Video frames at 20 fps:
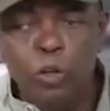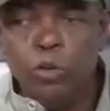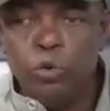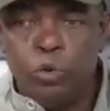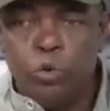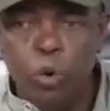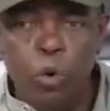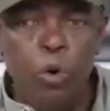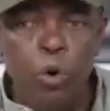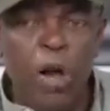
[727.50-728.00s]

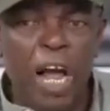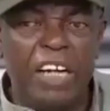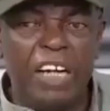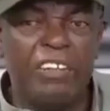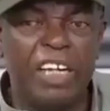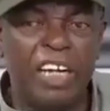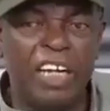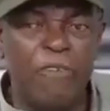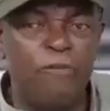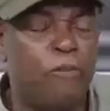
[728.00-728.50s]

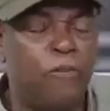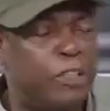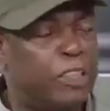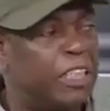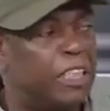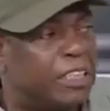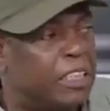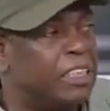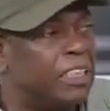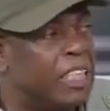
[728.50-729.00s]

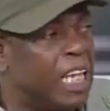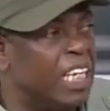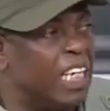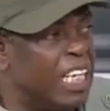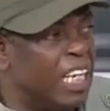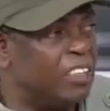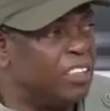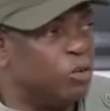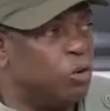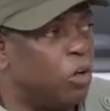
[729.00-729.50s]
246
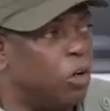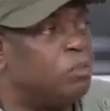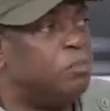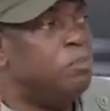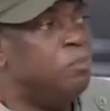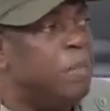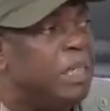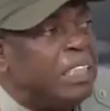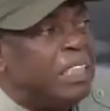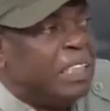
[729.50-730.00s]
Ghanaians got
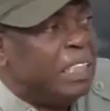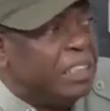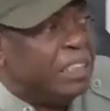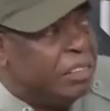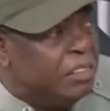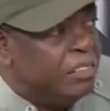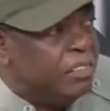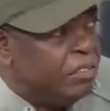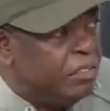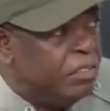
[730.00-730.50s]
missing.
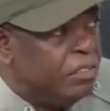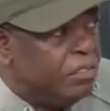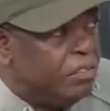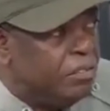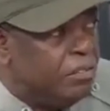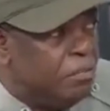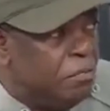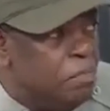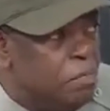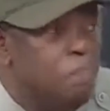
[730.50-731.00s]

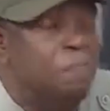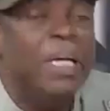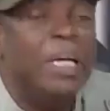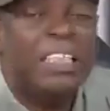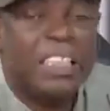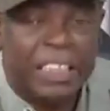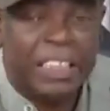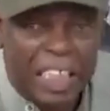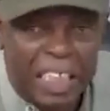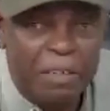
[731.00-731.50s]

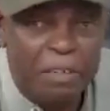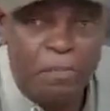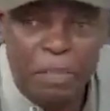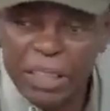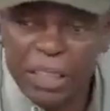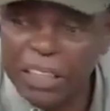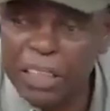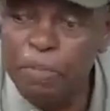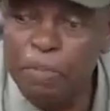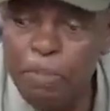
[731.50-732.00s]

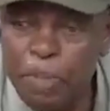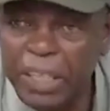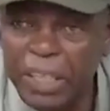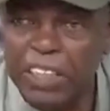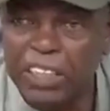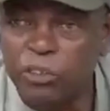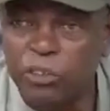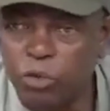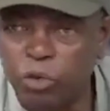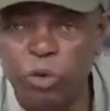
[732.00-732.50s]
Missing
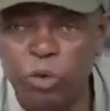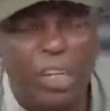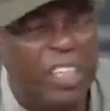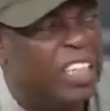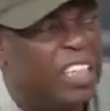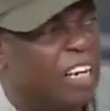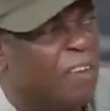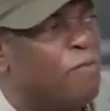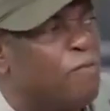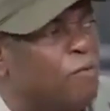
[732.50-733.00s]
persons,
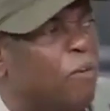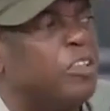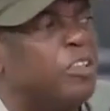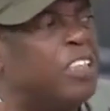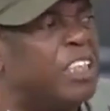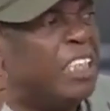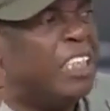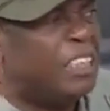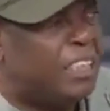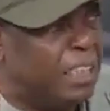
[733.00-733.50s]

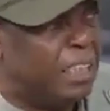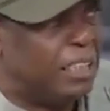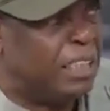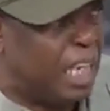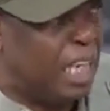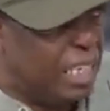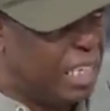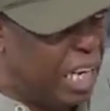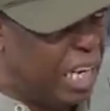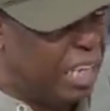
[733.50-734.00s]
246
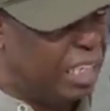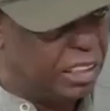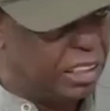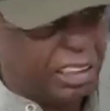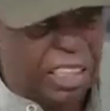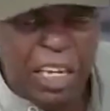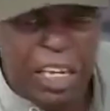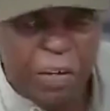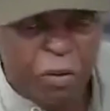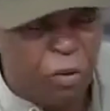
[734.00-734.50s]

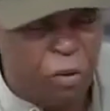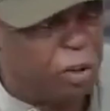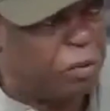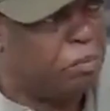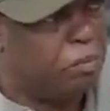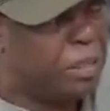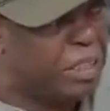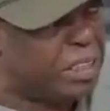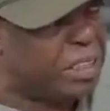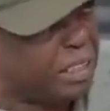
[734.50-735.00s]
Ghanaians
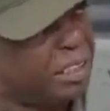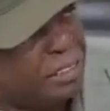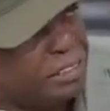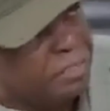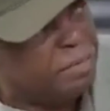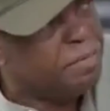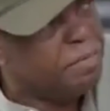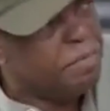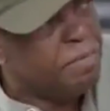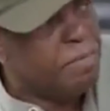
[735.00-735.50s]
got missing.
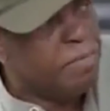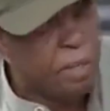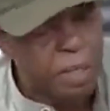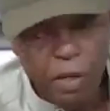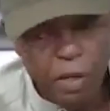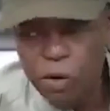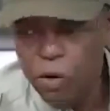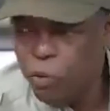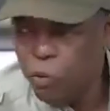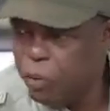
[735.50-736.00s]

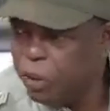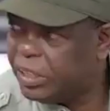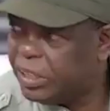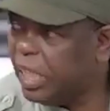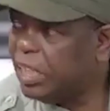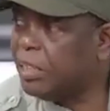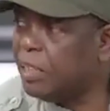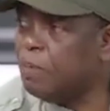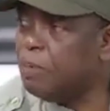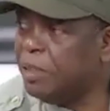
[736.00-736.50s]
We
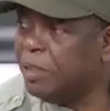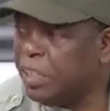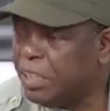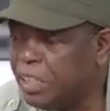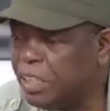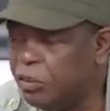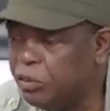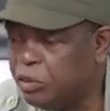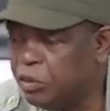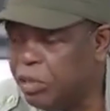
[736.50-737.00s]
sent a
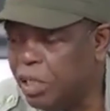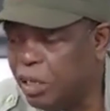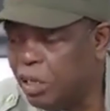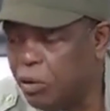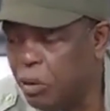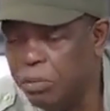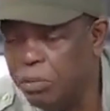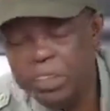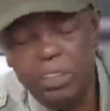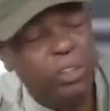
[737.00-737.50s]
petition to the
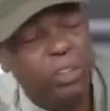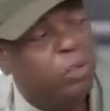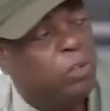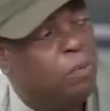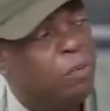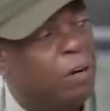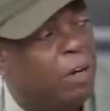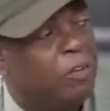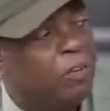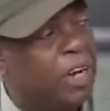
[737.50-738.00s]
Commission on
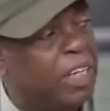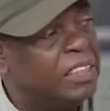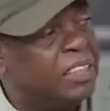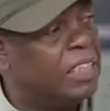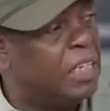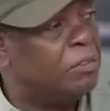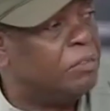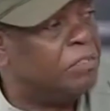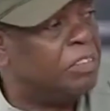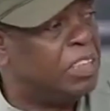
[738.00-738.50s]
Human Rights
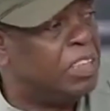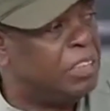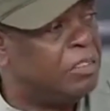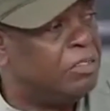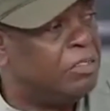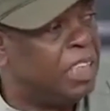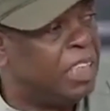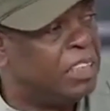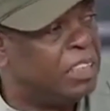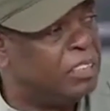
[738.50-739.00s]
and
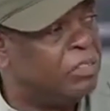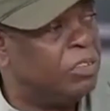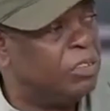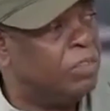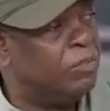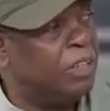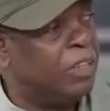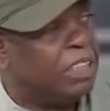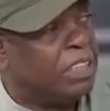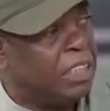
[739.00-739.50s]
Administrative Justice
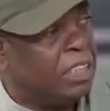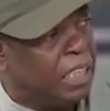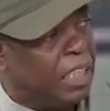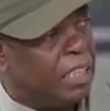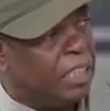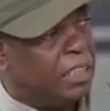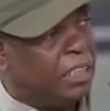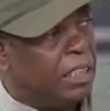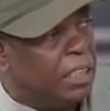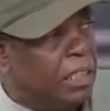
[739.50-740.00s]
to
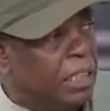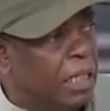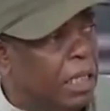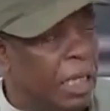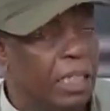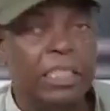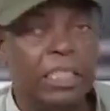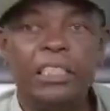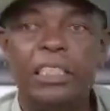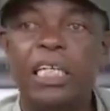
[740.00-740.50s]
investigate,
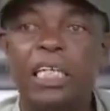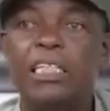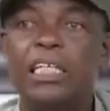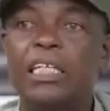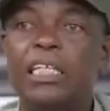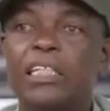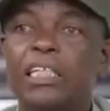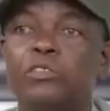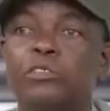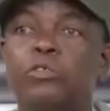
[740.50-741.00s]
and they said
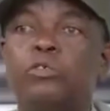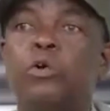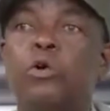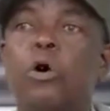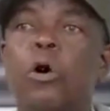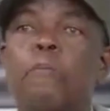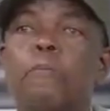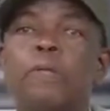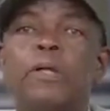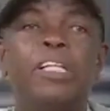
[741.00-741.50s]
that it would
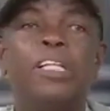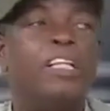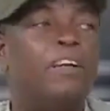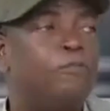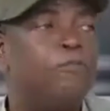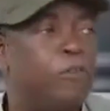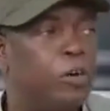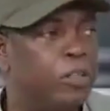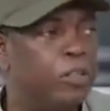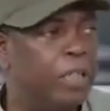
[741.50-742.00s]
open
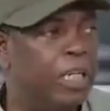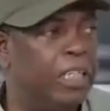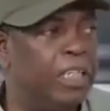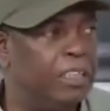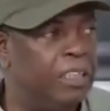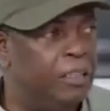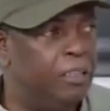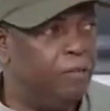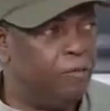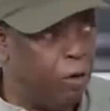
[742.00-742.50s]
the
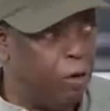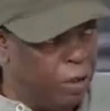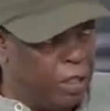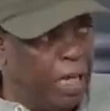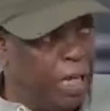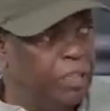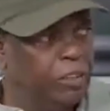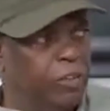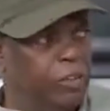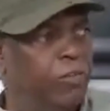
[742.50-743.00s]
floodgates.
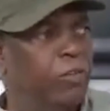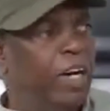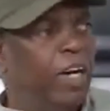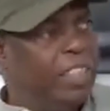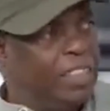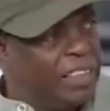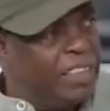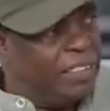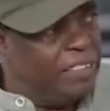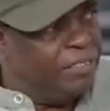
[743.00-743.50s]
Floodgates of
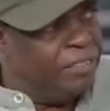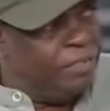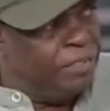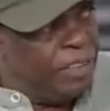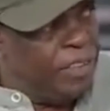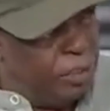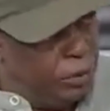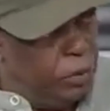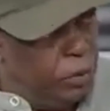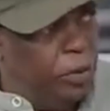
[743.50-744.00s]
what?
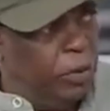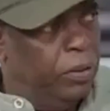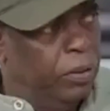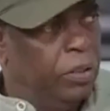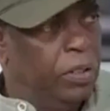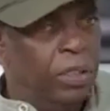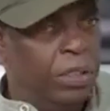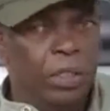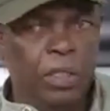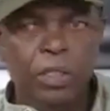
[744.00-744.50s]
So
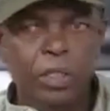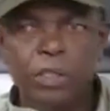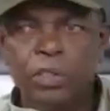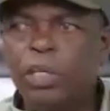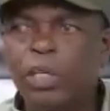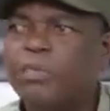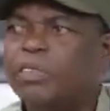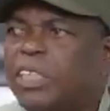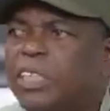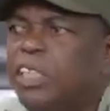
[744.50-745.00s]

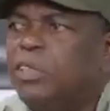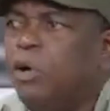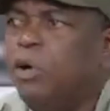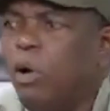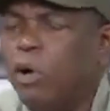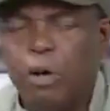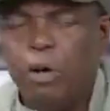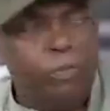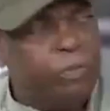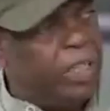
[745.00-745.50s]
I've seen
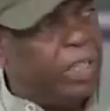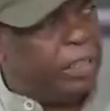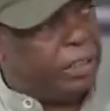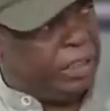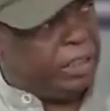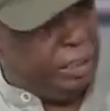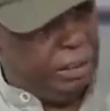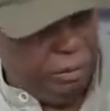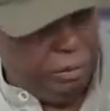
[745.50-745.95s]
all of this.